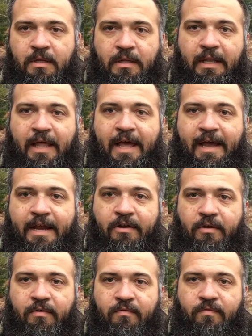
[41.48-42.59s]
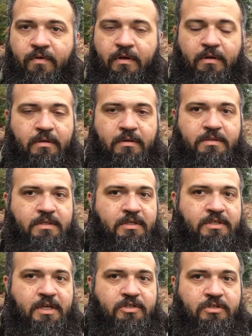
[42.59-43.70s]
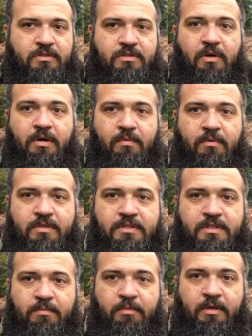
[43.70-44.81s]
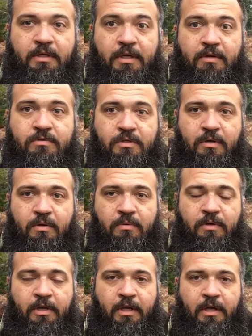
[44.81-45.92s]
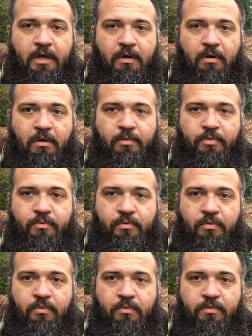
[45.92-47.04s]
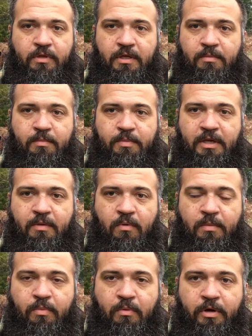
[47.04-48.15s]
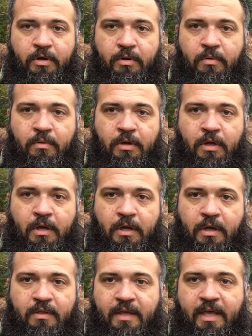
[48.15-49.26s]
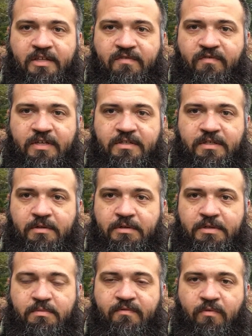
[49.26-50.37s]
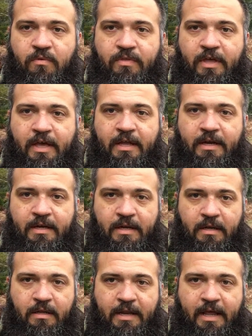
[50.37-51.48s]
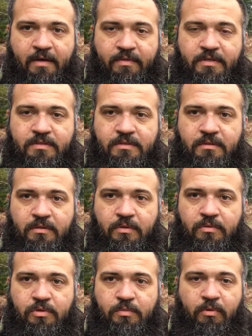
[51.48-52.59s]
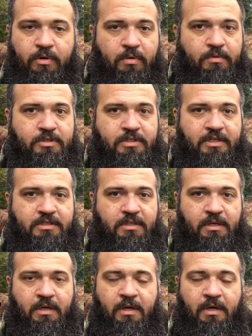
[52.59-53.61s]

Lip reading: line of succession, starting with the Sigma years ago, on through the M&P 1.0, the SV series before that, and now this new 2.0, which is actually